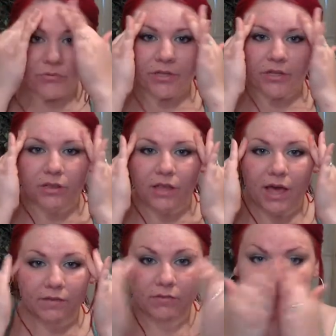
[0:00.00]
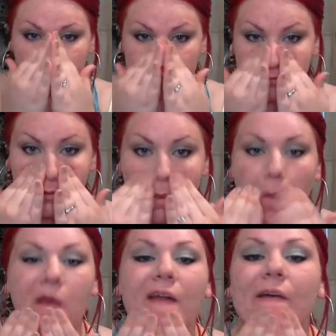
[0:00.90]
need a lot of this
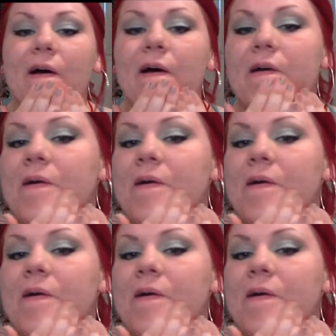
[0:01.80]
at all.